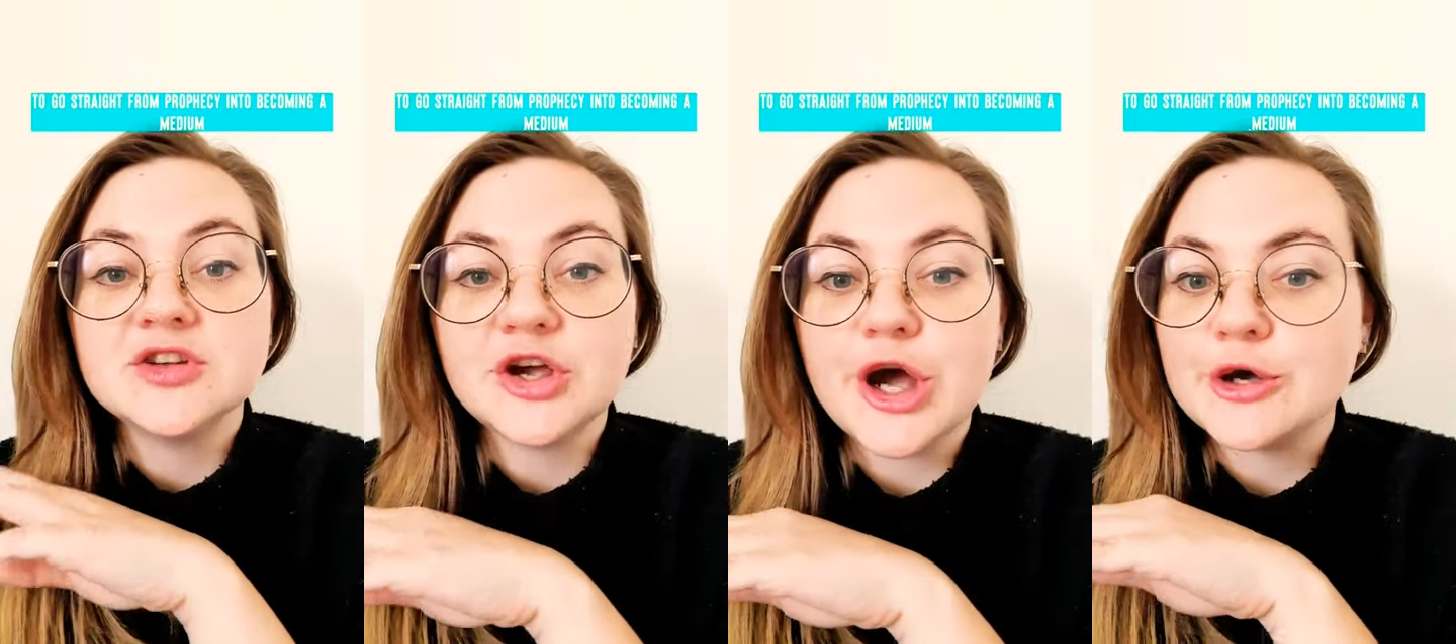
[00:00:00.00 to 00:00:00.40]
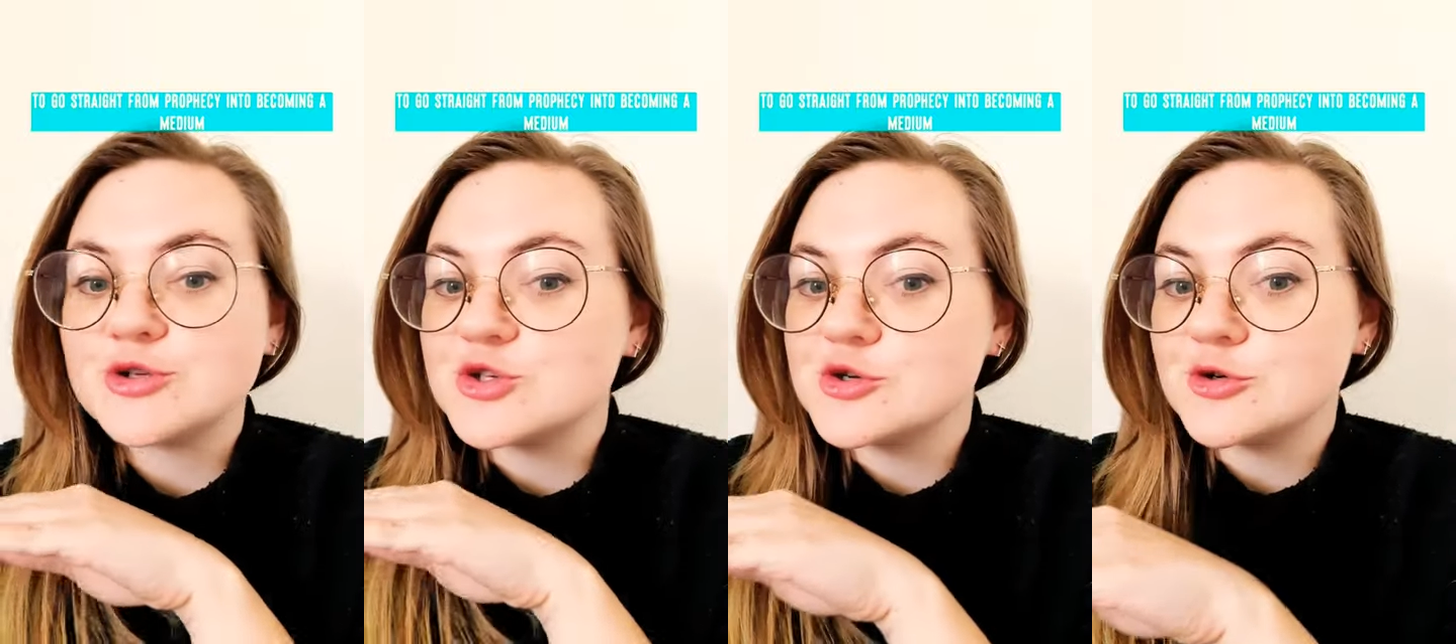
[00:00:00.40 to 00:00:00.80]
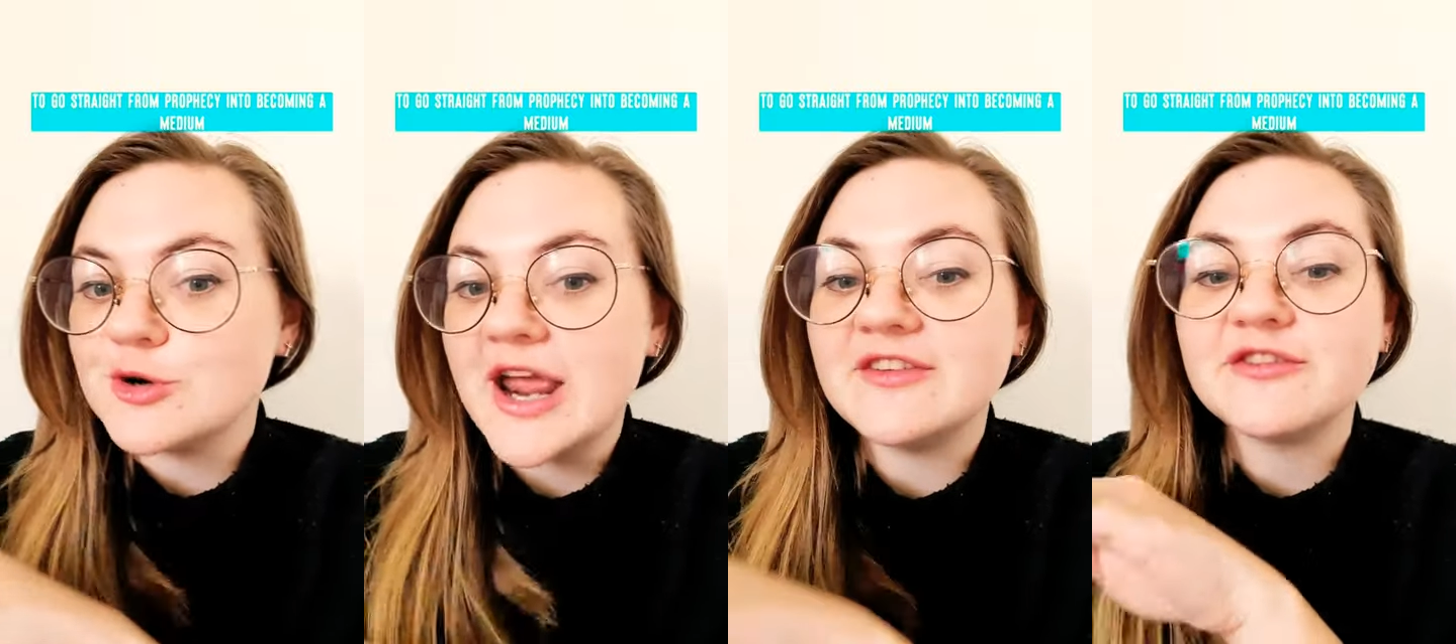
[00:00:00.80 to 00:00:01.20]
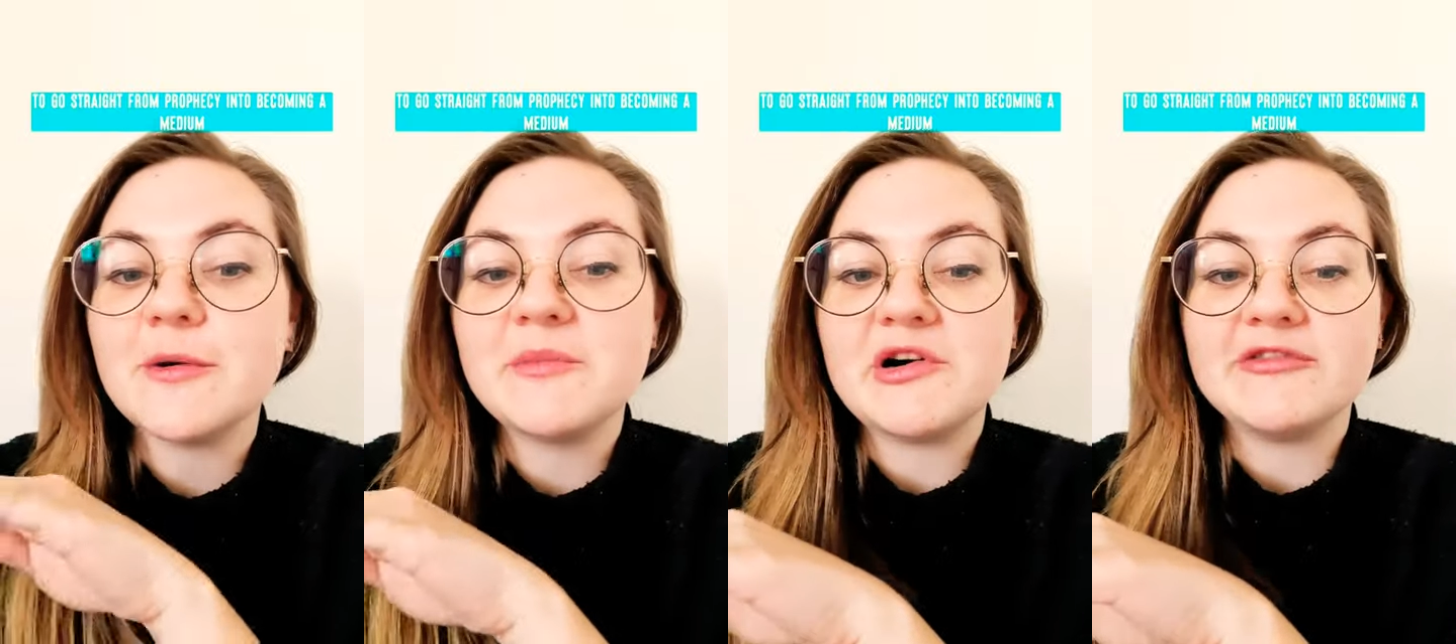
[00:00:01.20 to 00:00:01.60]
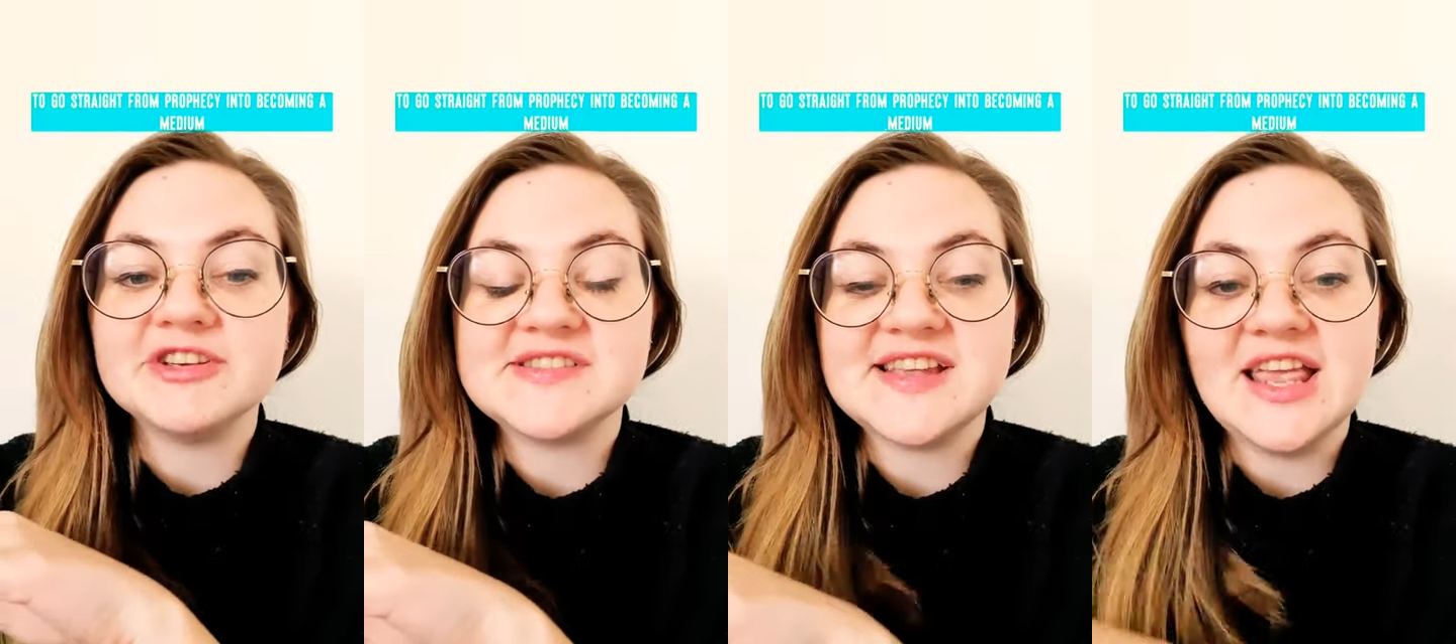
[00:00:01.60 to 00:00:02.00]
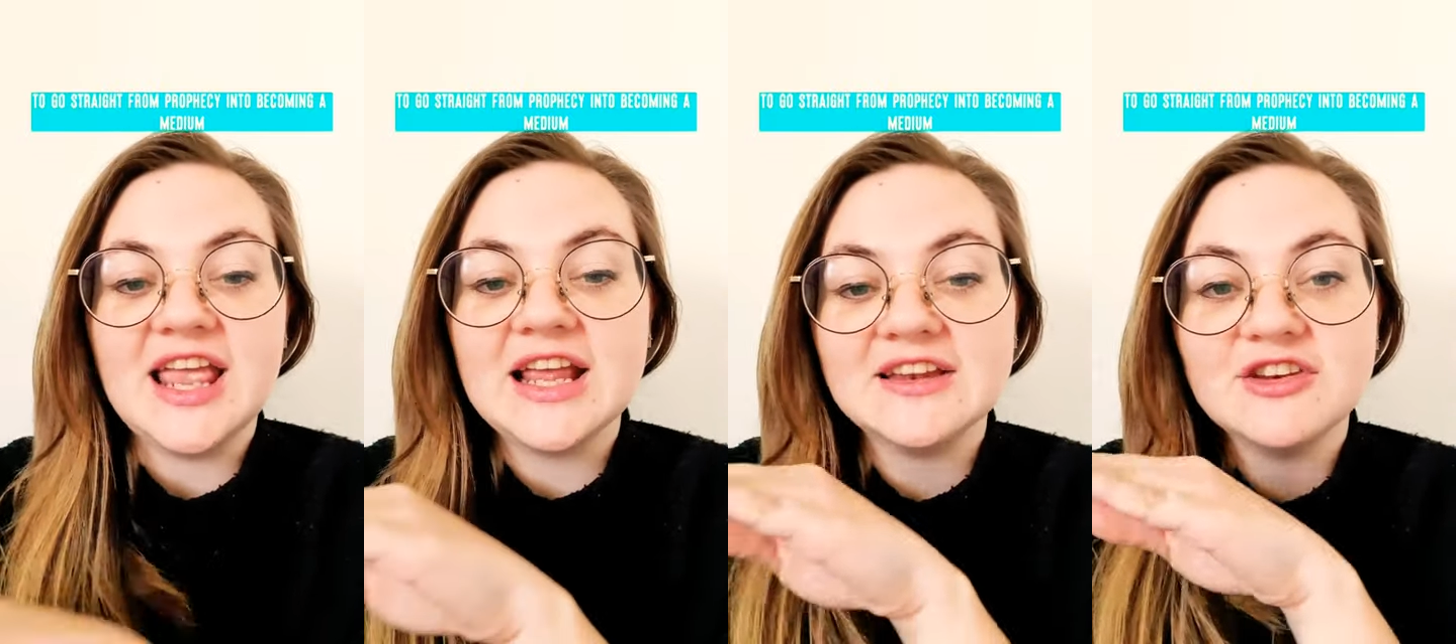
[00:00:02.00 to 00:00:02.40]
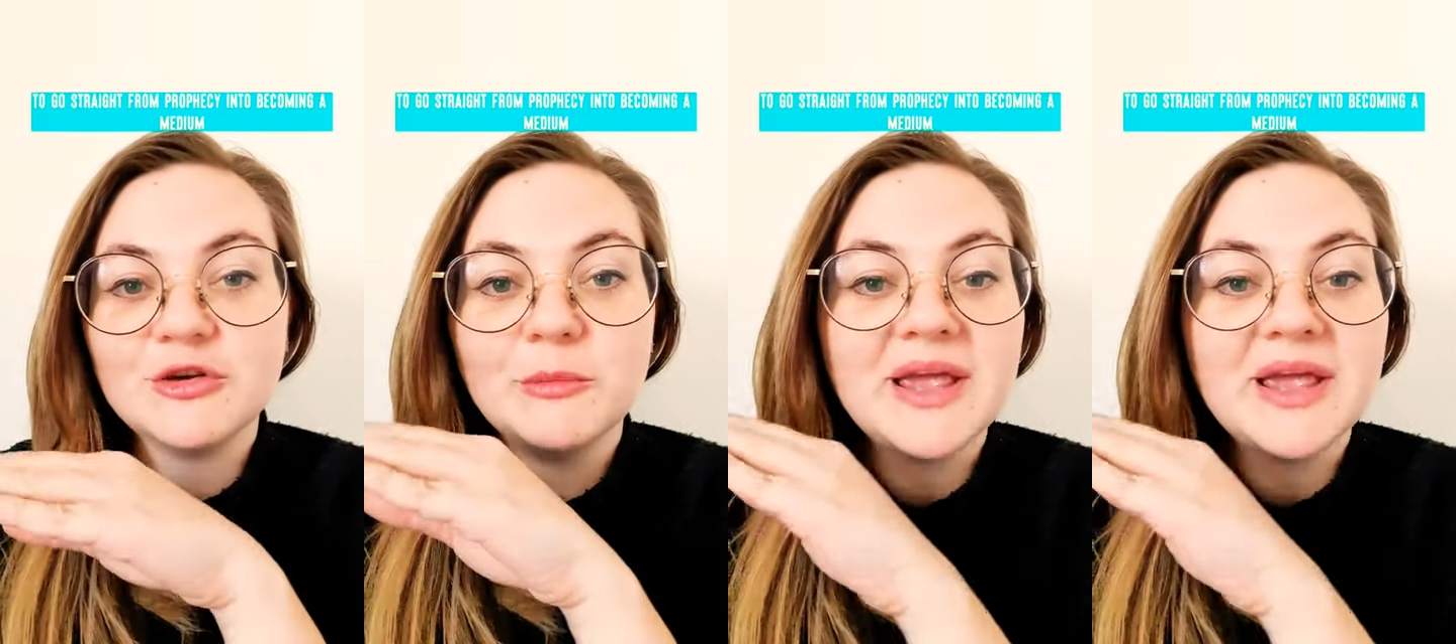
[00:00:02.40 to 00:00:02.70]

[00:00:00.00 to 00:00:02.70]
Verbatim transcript: to go straight from prophecy into